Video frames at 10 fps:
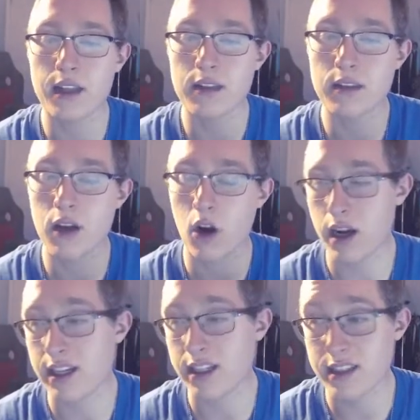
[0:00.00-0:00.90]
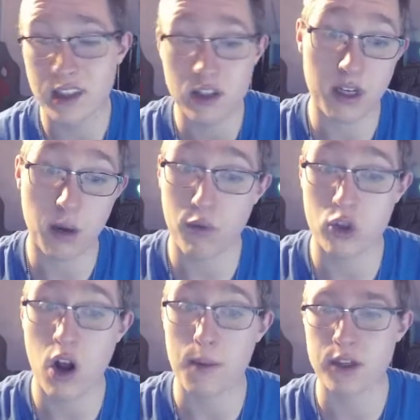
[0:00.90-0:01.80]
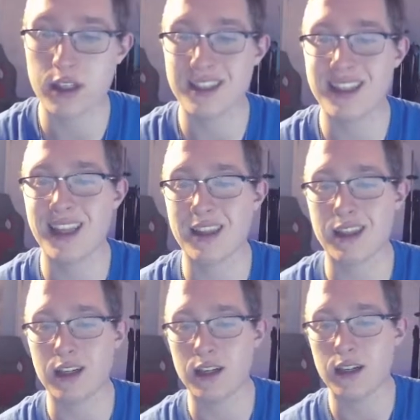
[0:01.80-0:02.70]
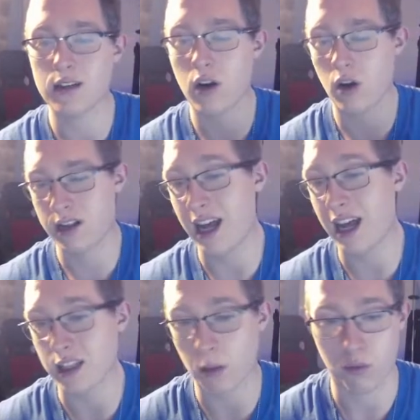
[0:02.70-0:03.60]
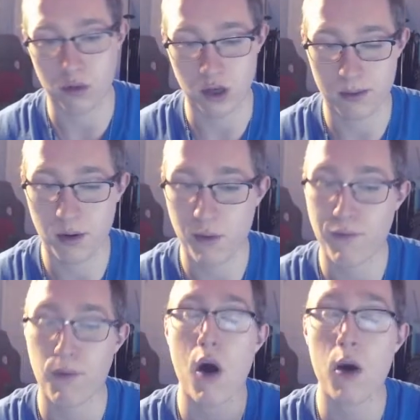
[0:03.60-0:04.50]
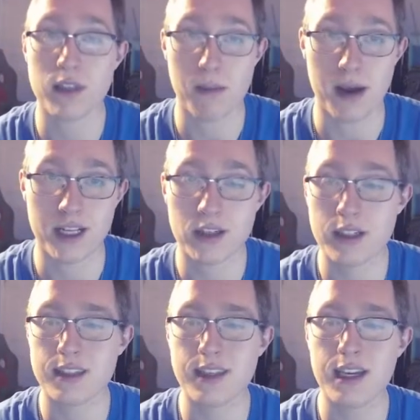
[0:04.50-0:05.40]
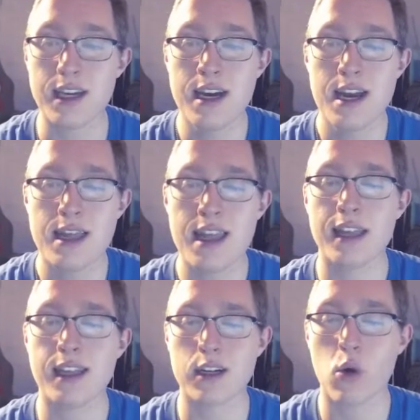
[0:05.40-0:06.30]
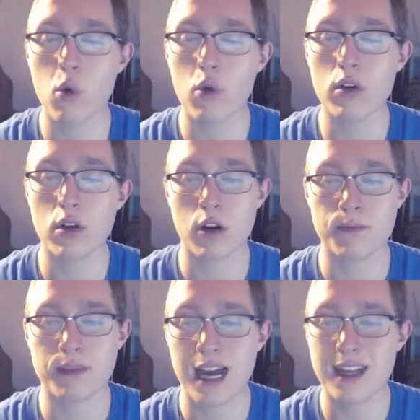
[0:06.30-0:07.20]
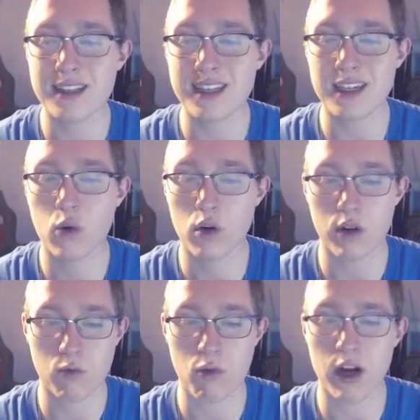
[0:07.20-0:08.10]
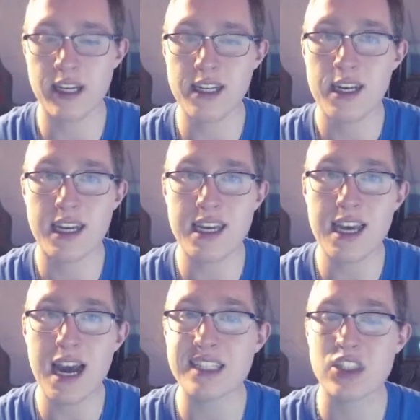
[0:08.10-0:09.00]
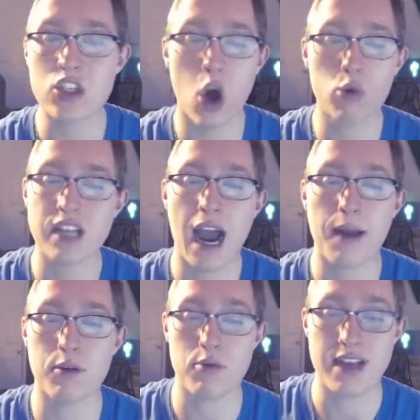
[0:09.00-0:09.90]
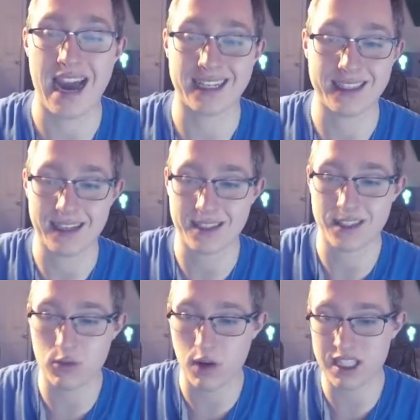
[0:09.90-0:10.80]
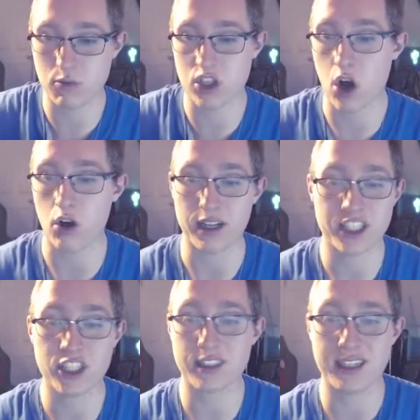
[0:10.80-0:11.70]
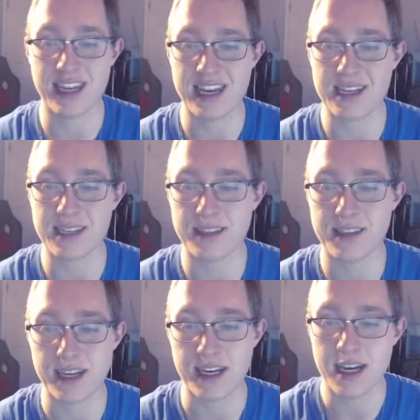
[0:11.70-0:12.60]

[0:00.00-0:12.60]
or excuse me, cover 4 drop. You're going to see that not the cover 4 drop, cover 4 palms I meant. You're going to see that corner, the outside corner on the right, he has no time to react to this. So as a result, it's just an easy